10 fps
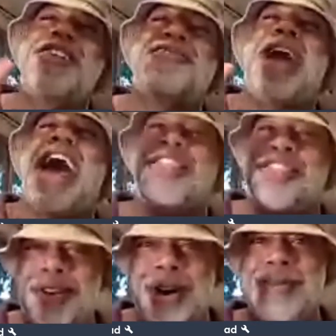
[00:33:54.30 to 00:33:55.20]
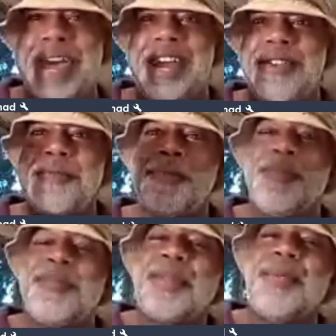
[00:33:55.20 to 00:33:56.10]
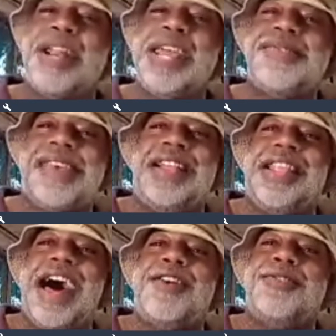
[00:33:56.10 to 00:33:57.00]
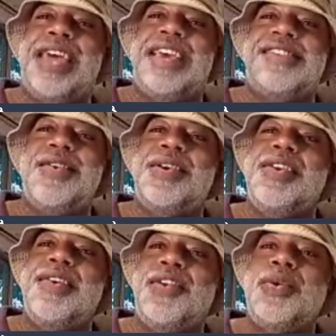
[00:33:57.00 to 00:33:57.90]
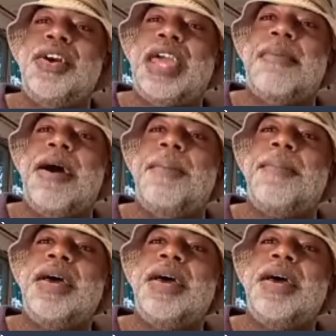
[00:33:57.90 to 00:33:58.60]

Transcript: his wrath on me, but he would say a lot of things, and if you look him up,